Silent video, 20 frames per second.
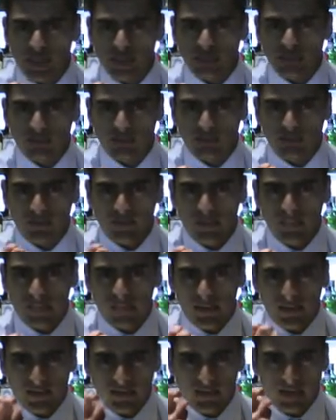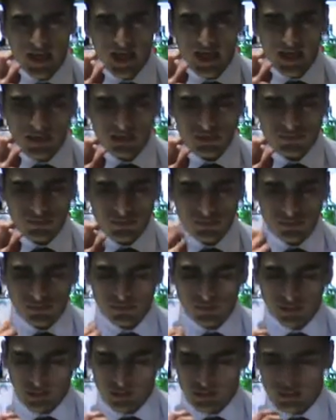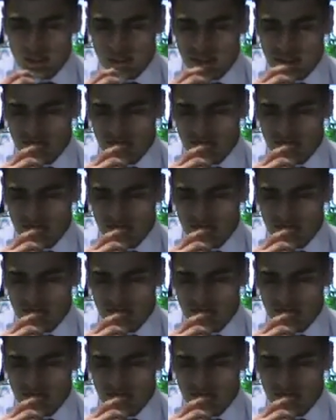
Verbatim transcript: hint at the end of your at the